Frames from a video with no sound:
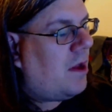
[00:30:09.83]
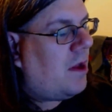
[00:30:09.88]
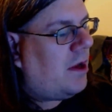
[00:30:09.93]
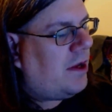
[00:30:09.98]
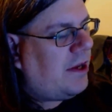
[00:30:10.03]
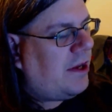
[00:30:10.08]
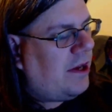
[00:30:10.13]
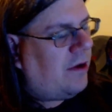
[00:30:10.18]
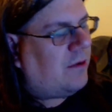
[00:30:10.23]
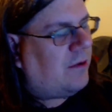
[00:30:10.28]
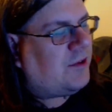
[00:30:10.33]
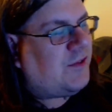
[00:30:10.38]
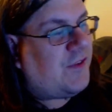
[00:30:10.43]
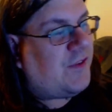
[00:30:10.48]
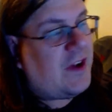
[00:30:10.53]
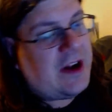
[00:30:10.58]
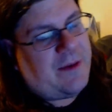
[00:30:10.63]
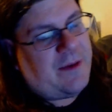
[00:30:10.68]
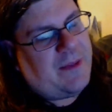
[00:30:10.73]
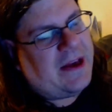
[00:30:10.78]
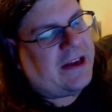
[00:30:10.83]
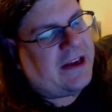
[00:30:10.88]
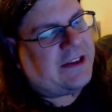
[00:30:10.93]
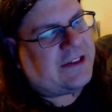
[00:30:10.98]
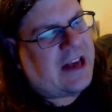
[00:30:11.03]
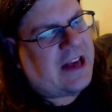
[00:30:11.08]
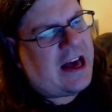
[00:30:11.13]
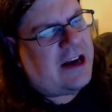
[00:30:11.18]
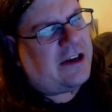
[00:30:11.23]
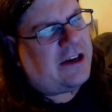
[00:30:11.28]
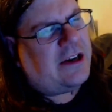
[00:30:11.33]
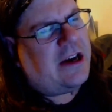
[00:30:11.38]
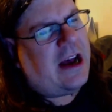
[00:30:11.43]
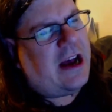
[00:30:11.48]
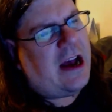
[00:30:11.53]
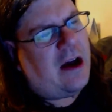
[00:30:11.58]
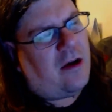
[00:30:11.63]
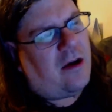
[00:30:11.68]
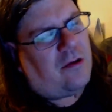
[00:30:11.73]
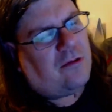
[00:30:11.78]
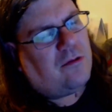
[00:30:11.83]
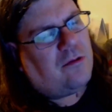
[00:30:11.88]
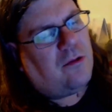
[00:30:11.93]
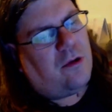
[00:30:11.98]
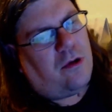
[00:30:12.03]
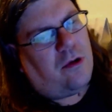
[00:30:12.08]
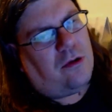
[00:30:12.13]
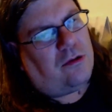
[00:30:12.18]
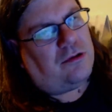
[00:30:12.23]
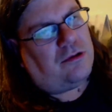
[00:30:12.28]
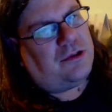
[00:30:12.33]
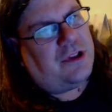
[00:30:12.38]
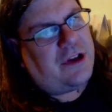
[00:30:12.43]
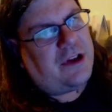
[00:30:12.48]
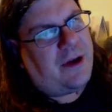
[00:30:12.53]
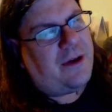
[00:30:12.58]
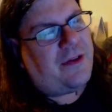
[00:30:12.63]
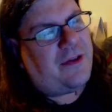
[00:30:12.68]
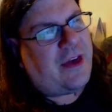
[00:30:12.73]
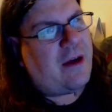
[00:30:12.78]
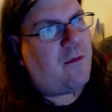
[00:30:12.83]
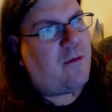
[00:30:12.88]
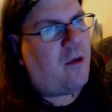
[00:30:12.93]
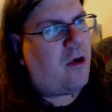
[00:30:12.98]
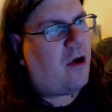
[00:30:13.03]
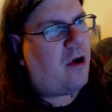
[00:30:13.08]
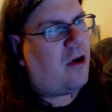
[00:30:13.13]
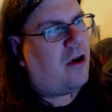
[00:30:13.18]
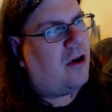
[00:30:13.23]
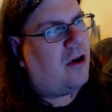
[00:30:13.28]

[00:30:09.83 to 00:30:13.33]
it's funny because I don't know how old they were.